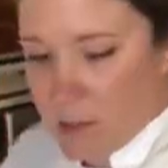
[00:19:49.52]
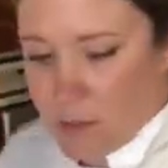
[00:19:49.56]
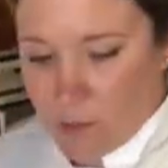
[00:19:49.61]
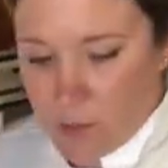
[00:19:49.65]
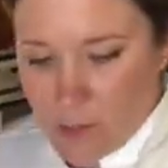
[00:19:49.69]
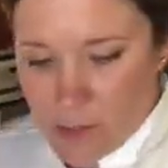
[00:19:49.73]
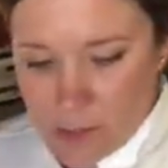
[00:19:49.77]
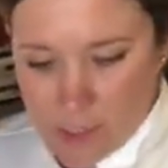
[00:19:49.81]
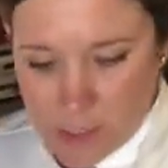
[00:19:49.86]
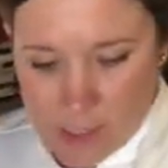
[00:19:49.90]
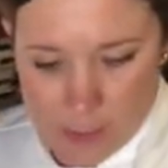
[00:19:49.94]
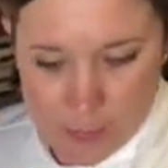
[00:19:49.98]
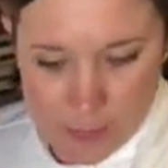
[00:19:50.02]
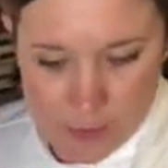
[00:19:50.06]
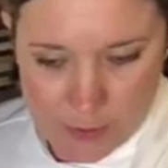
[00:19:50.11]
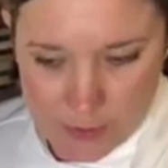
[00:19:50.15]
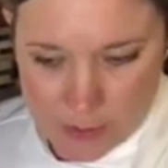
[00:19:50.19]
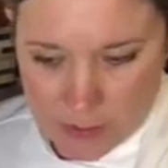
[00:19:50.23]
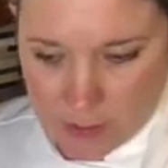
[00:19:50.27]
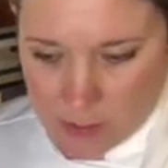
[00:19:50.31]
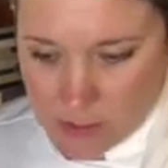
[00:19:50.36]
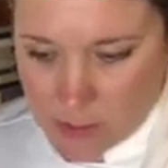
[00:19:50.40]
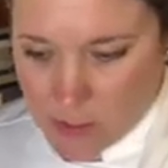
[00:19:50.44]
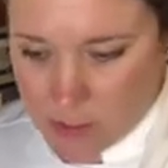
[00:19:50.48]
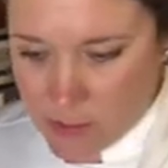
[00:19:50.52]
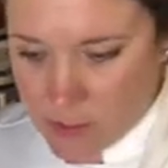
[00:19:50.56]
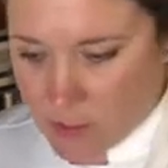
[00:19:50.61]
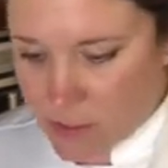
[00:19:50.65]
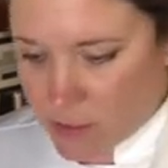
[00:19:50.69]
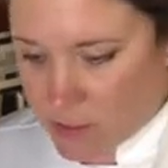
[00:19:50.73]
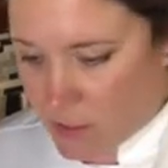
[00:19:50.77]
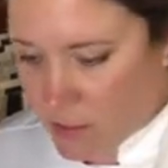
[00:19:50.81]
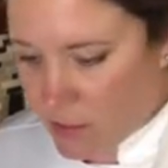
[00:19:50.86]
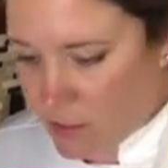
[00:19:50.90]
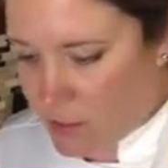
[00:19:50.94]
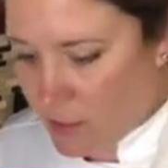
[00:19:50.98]
Where did I put it?
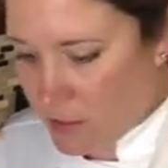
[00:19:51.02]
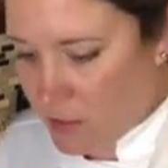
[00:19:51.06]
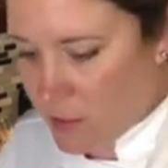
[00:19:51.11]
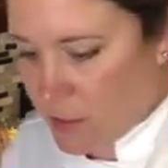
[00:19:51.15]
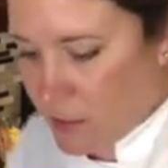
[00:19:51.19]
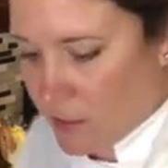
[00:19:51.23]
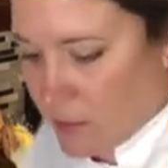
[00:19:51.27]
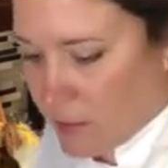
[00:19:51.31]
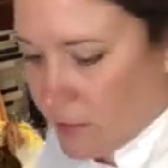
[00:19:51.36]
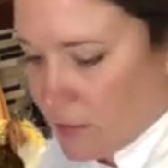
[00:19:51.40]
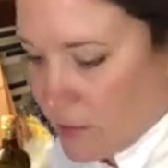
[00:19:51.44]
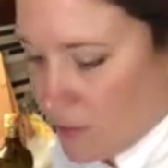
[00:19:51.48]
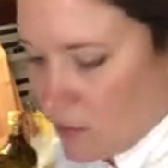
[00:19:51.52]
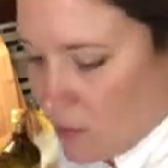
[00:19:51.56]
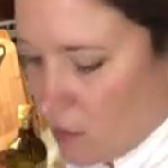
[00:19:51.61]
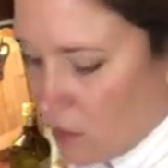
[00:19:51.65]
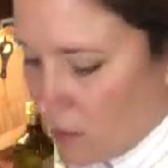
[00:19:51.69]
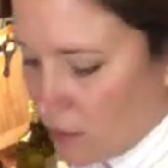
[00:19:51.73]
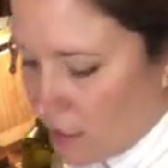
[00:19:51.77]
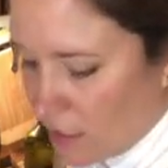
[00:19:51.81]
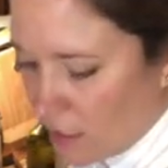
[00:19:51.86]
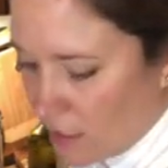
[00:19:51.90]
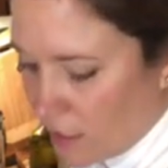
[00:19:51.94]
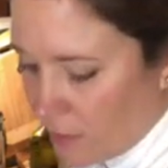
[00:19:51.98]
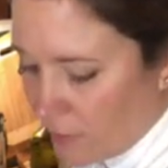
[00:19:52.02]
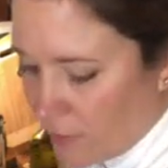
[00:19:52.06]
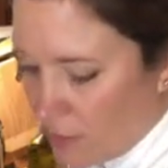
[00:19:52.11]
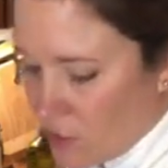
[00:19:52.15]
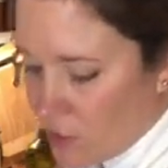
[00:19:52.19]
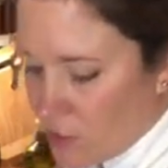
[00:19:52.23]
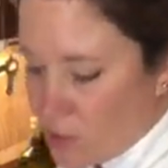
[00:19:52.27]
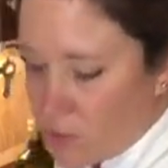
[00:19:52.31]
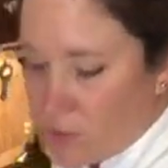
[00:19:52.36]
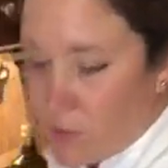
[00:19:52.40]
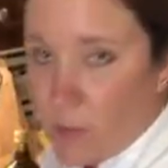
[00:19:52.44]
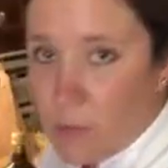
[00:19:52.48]
Hold on, let me
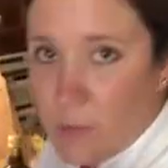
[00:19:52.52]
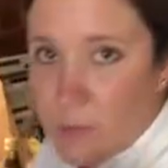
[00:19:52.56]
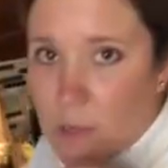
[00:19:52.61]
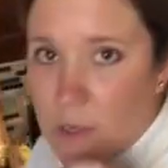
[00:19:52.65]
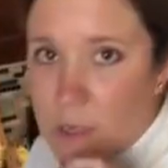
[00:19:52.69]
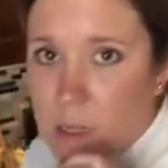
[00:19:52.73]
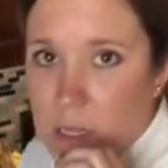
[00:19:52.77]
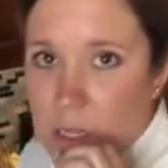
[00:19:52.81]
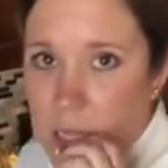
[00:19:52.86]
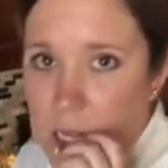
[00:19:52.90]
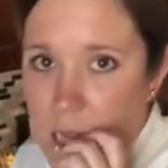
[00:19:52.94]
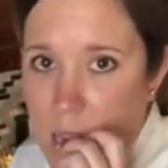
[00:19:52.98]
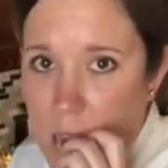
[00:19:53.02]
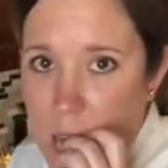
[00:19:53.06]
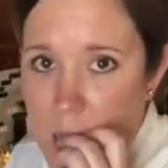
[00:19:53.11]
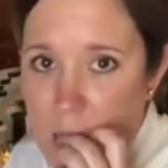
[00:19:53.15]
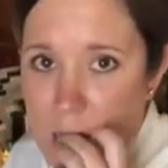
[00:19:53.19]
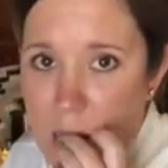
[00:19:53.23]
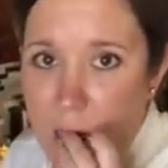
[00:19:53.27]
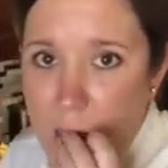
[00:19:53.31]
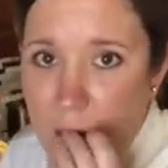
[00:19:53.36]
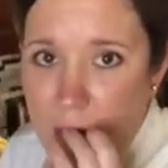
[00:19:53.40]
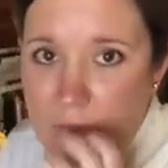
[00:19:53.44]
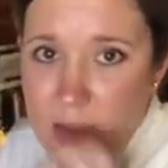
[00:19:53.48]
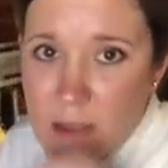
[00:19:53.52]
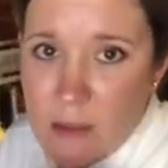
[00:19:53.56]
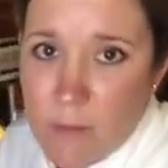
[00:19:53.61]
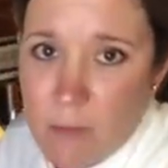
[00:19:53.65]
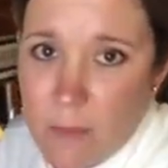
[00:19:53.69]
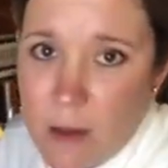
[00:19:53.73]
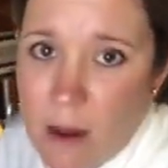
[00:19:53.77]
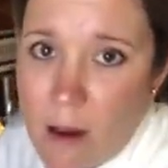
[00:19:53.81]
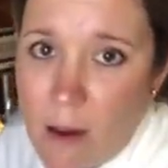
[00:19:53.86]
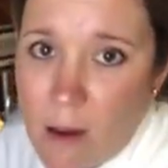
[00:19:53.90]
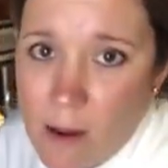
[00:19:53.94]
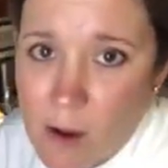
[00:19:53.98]
just bite that because I'm
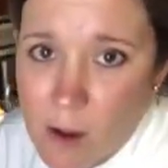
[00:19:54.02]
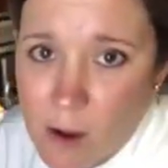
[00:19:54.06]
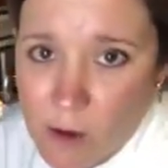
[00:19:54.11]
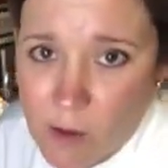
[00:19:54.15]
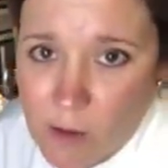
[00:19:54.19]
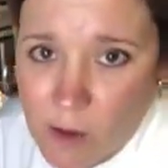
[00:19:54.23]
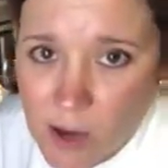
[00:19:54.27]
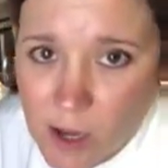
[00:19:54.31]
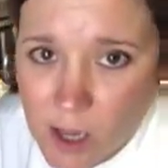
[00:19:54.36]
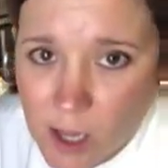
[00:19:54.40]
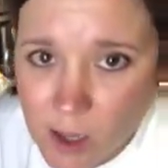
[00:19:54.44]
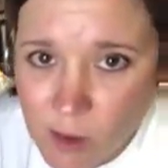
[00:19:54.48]
kind of hungry.